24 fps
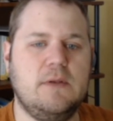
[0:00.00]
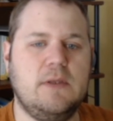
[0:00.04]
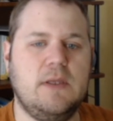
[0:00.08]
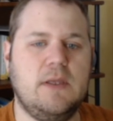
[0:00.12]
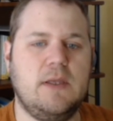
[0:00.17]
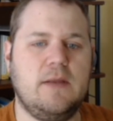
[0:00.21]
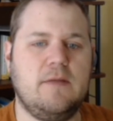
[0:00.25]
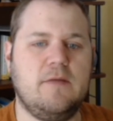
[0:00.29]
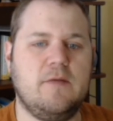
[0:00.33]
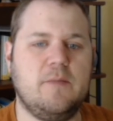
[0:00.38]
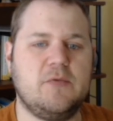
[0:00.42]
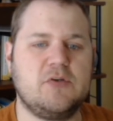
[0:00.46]

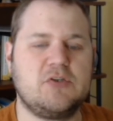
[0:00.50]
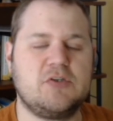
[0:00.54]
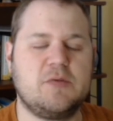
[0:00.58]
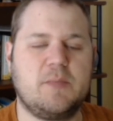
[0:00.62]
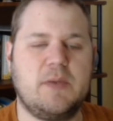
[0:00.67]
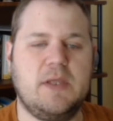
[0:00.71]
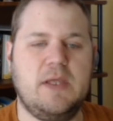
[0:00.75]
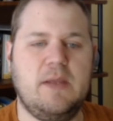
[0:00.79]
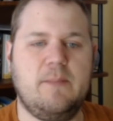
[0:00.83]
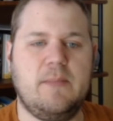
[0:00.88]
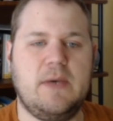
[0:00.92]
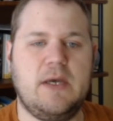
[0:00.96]
and the bishop
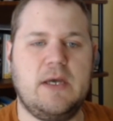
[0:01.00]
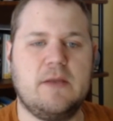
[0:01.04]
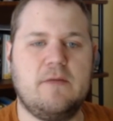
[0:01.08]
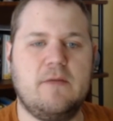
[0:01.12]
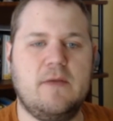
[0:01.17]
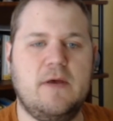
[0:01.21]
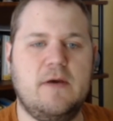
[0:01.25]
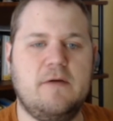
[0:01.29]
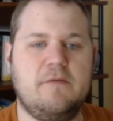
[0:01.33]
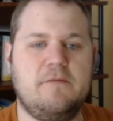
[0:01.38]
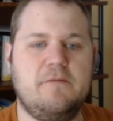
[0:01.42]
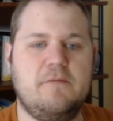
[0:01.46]
came back to
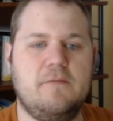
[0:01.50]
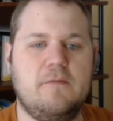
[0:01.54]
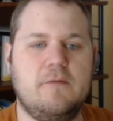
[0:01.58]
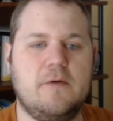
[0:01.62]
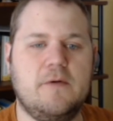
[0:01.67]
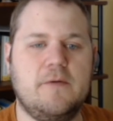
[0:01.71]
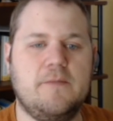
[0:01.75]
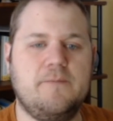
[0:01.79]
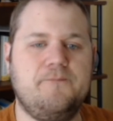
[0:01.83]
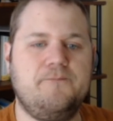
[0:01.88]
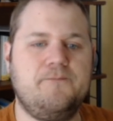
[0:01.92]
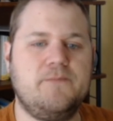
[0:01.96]
f4.
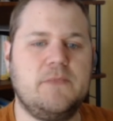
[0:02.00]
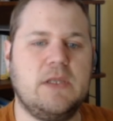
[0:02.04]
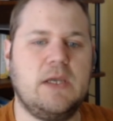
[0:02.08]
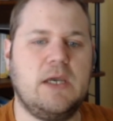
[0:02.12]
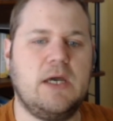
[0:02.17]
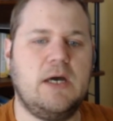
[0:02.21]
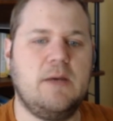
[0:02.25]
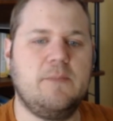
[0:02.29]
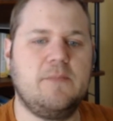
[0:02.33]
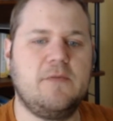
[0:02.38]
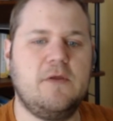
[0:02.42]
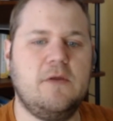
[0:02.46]
And
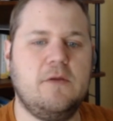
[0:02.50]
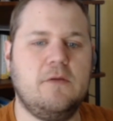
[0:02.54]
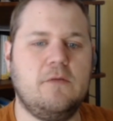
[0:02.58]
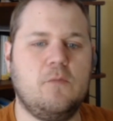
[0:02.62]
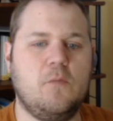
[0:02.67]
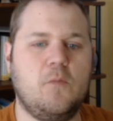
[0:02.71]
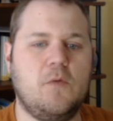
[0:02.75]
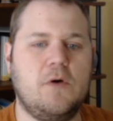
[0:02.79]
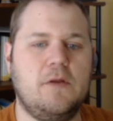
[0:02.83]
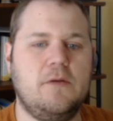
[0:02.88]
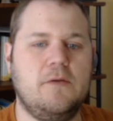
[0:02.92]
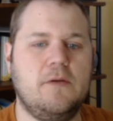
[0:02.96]
Kamsky is
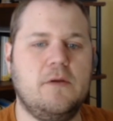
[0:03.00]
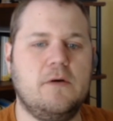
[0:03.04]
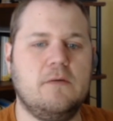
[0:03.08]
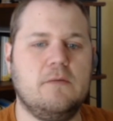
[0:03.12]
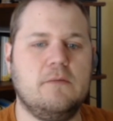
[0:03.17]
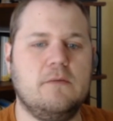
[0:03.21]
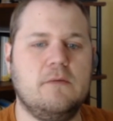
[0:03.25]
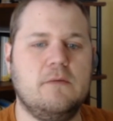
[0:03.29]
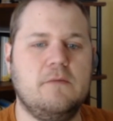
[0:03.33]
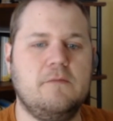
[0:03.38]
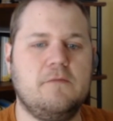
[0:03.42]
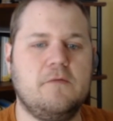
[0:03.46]
well
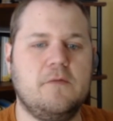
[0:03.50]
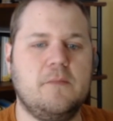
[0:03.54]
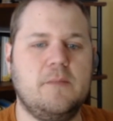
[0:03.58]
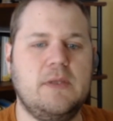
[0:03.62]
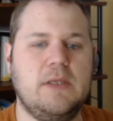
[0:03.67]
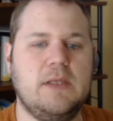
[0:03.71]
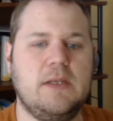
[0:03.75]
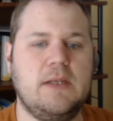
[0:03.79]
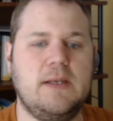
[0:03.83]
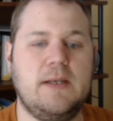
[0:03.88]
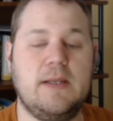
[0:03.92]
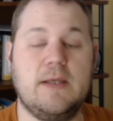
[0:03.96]
known for being an